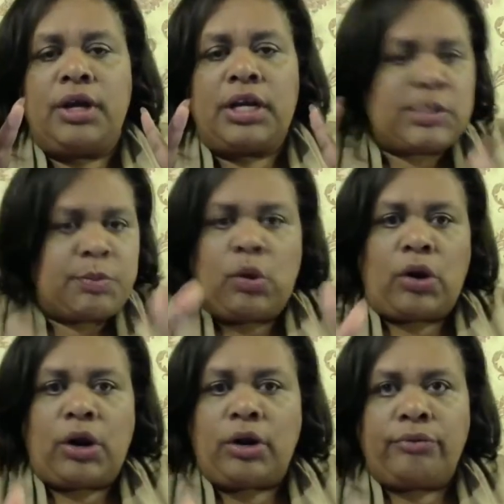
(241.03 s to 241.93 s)

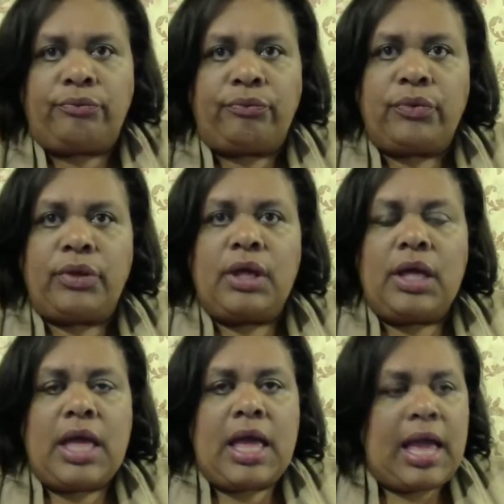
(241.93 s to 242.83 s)
Explorer.
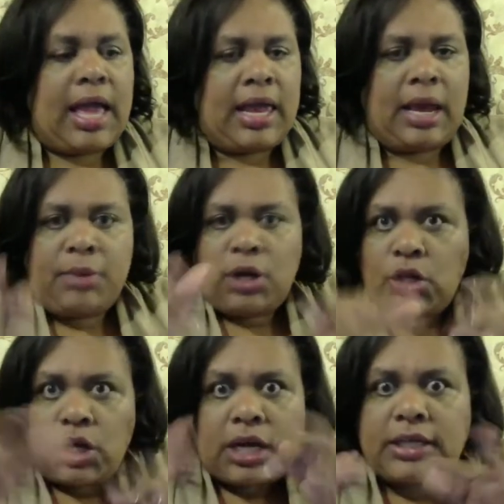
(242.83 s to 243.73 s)
And I'm going to
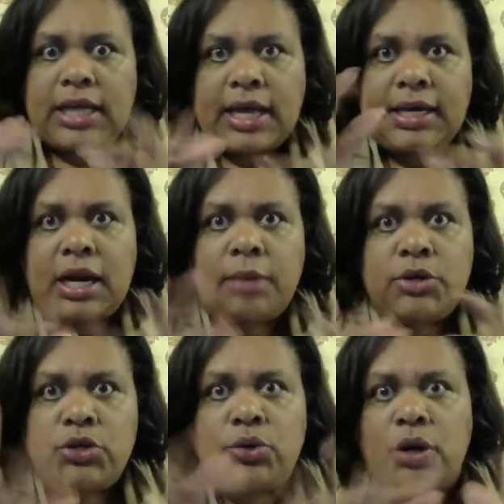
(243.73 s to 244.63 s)
look online and I'm
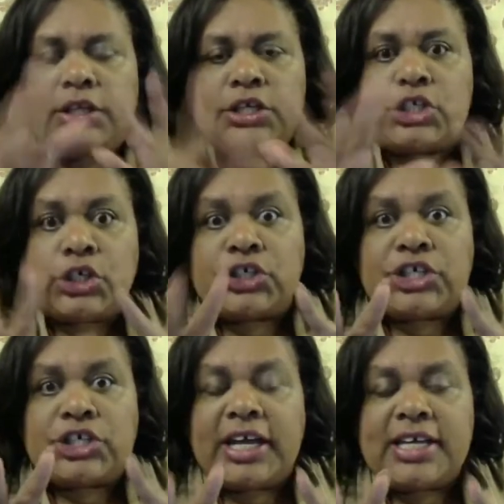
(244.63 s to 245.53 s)
going to do all these
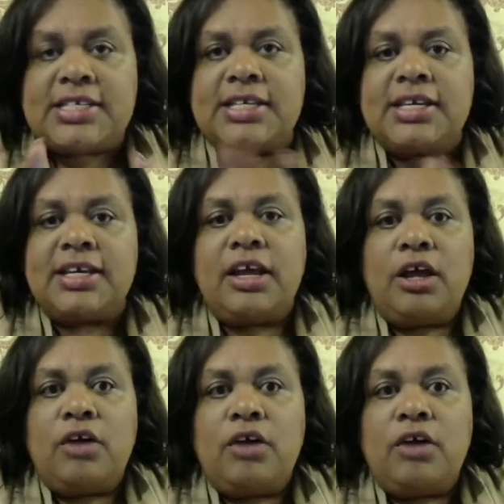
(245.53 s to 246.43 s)
searches
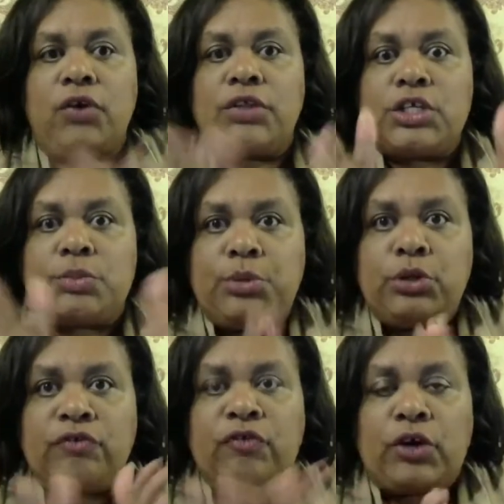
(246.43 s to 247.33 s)
for this
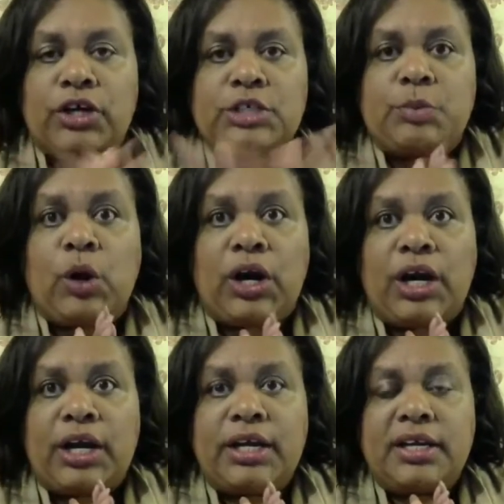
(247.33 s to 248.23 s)
blue Ford
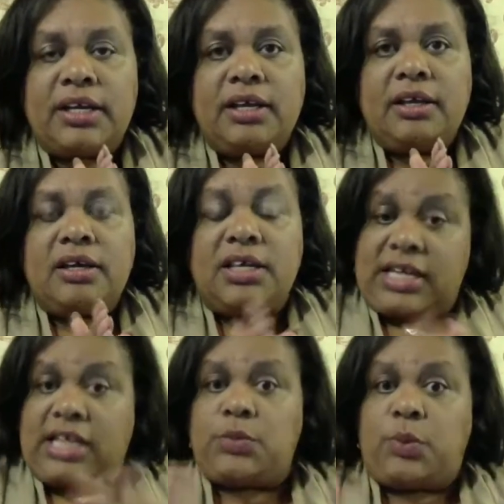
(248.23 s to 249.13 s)
Explorer, because
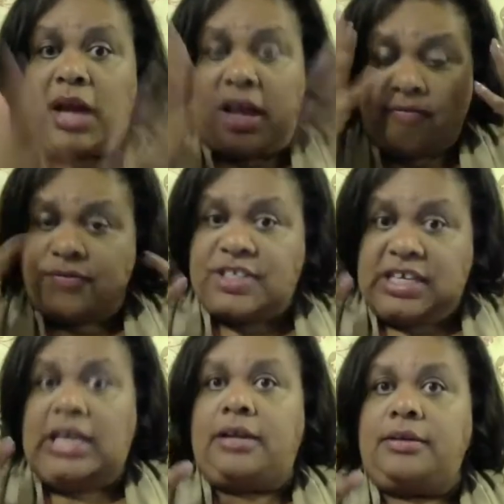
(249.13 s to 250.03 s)
that's what I've
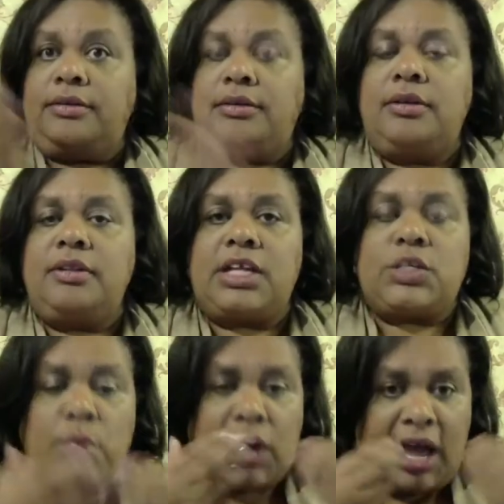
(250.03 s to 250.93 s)
seen.
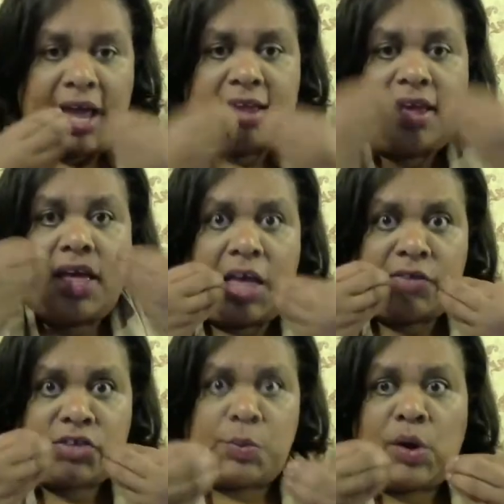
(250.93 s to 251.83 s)
That's what I
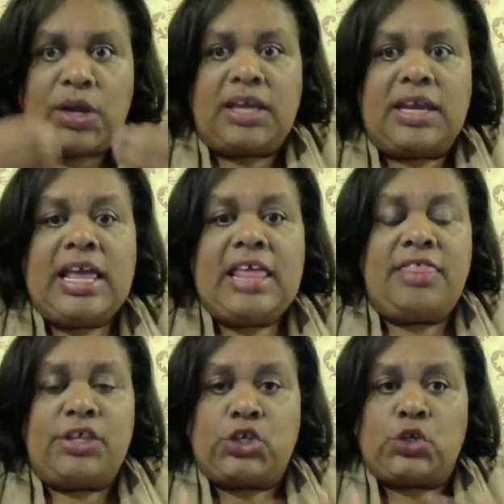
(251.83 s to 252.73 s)
have spoken.
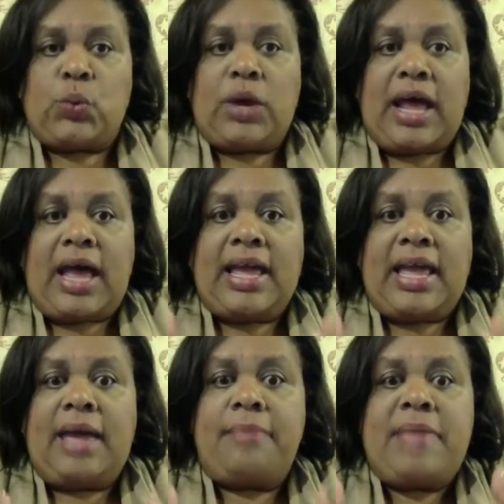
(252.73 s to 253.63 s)
This is what
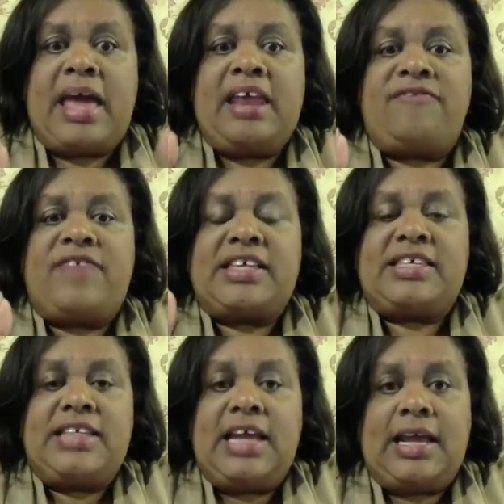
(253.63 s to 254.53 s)
I am
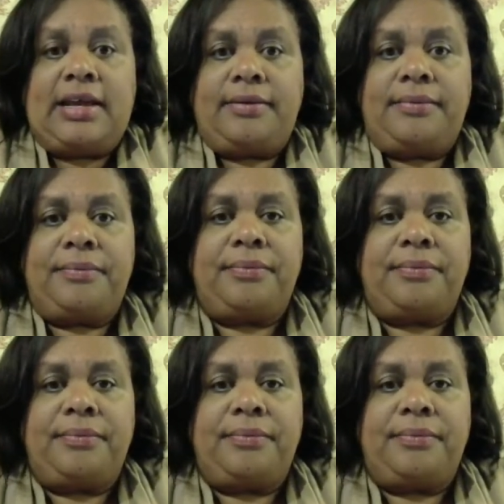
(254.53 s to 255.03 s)
manifesting.